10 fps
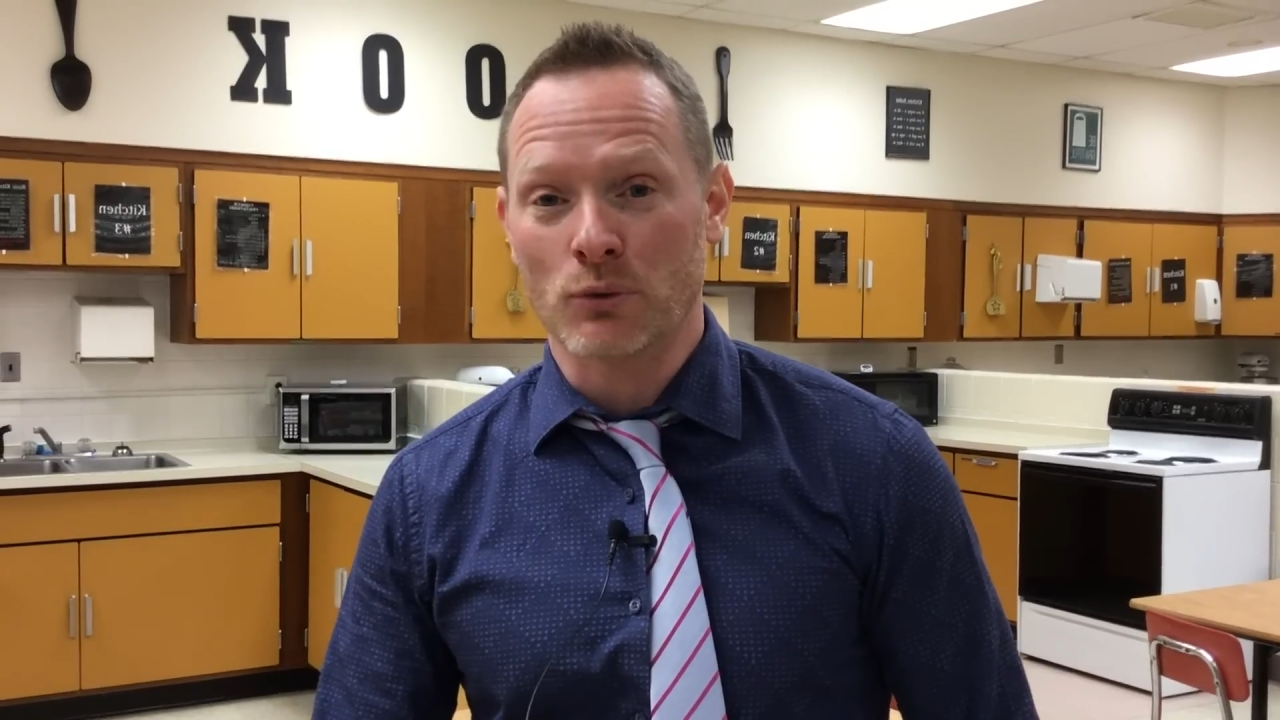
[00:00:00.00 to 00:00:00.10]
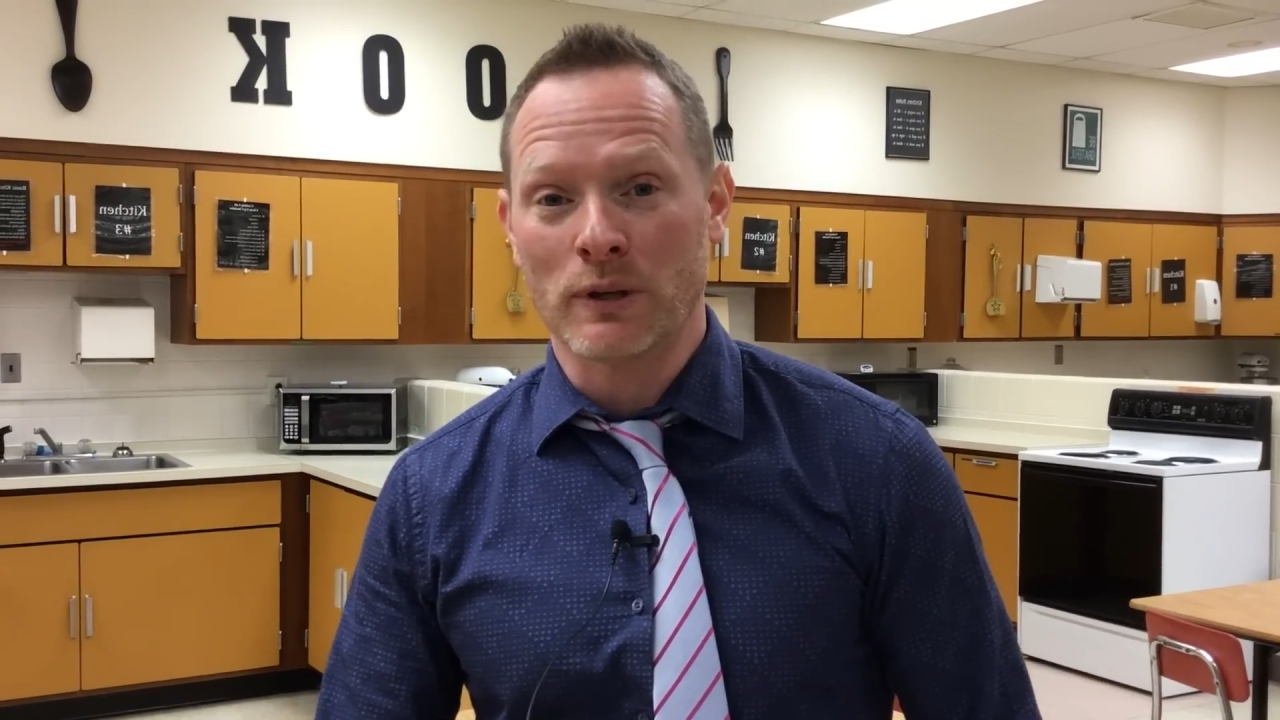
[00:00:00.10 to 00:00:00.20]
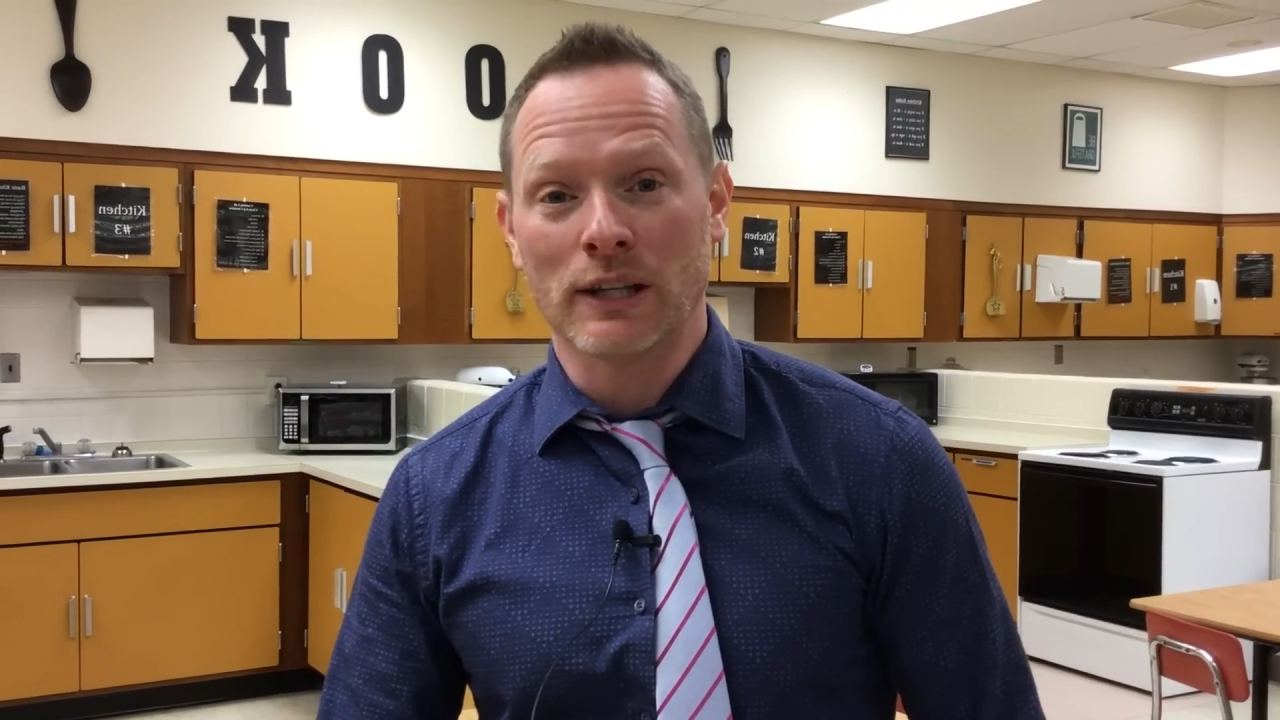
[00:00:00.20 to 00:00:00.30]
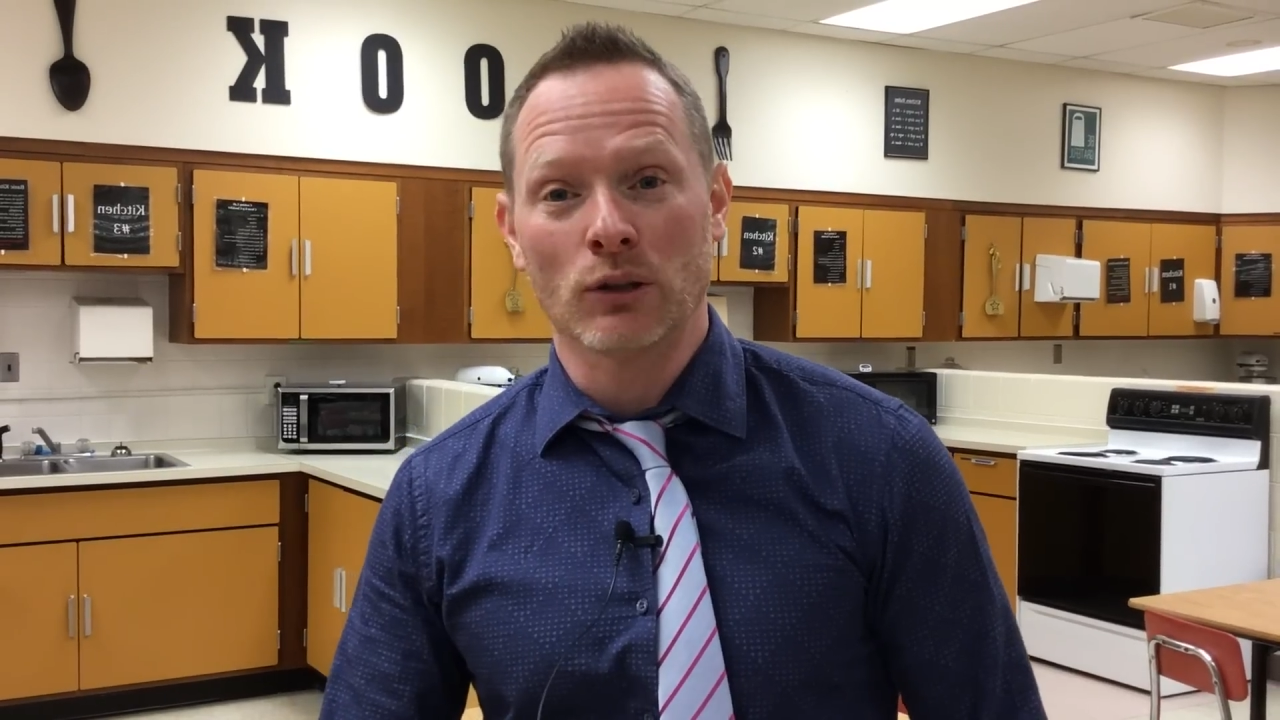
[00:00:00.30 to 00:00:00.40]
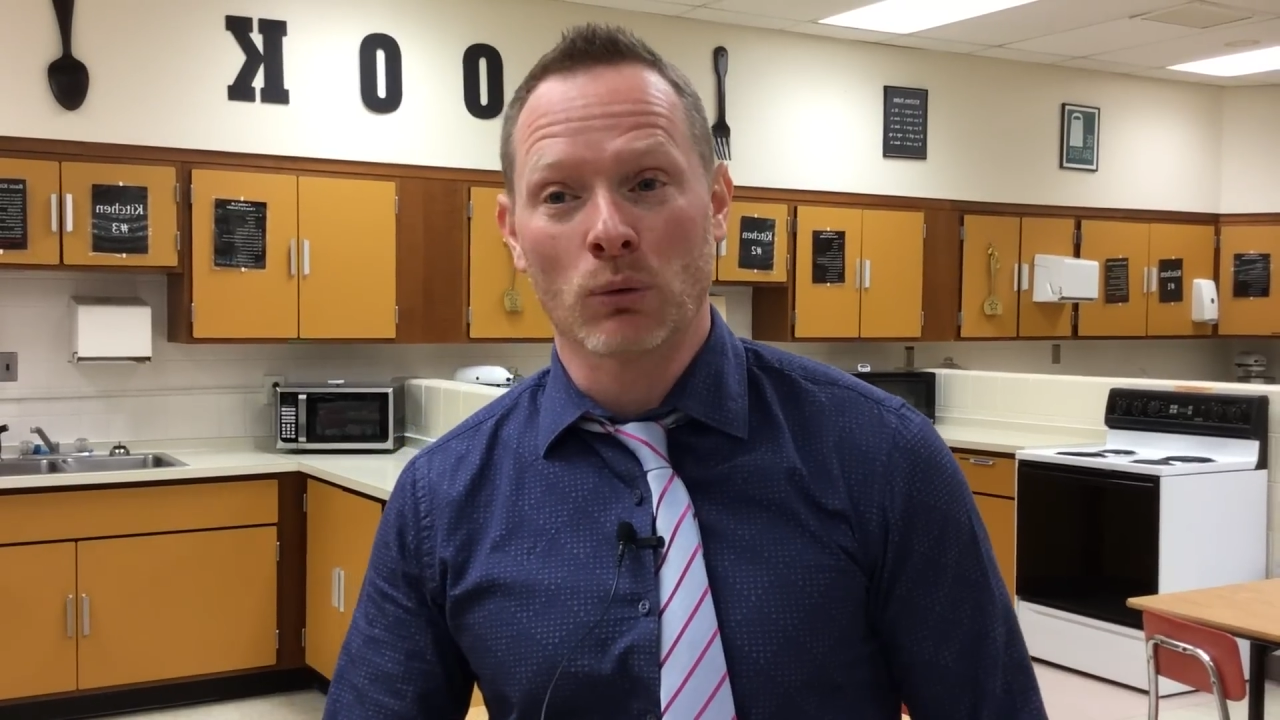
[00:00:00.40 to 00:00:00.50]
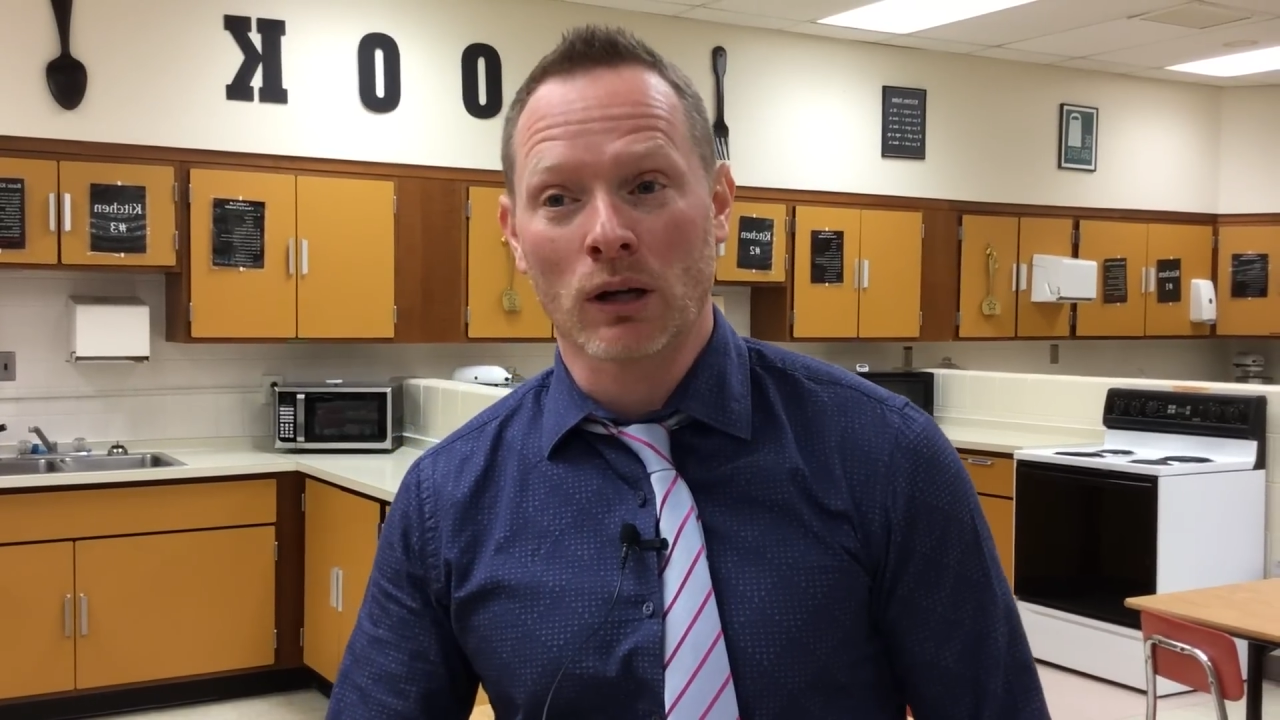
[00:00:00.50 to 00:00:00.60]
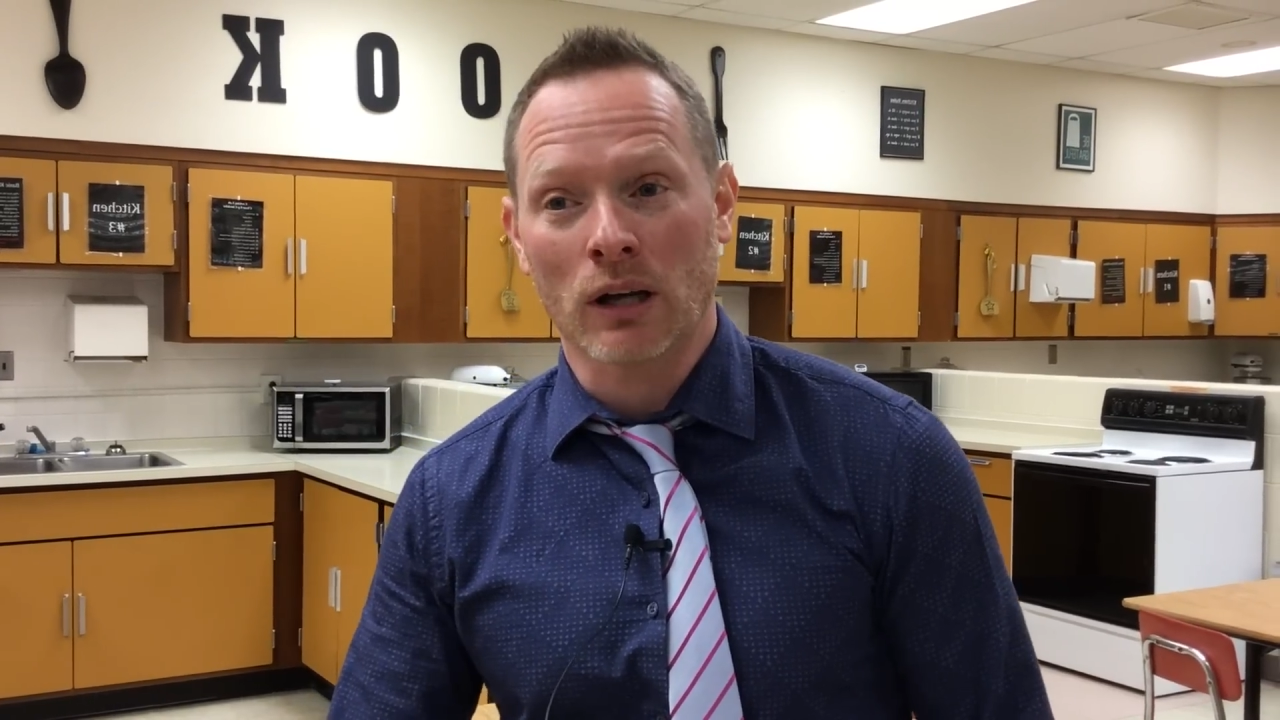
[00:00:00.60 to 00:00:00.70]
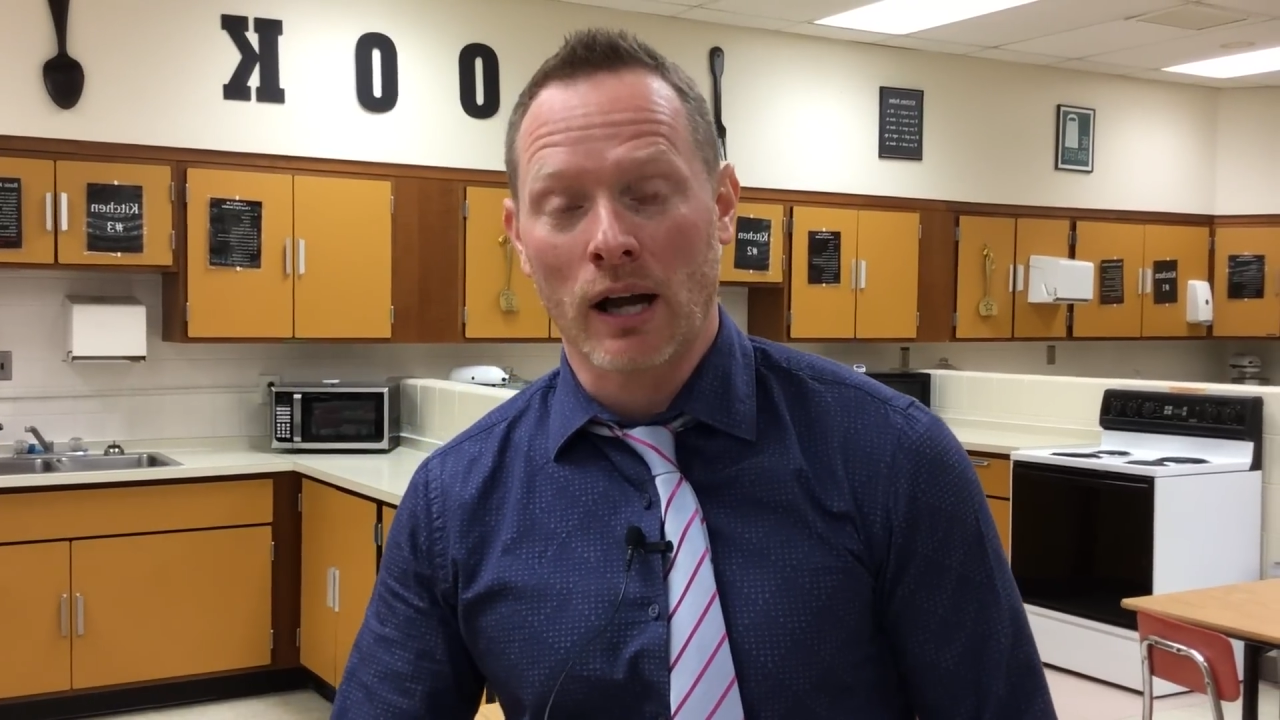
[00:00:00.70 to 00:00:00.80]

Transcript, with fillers: that we need to work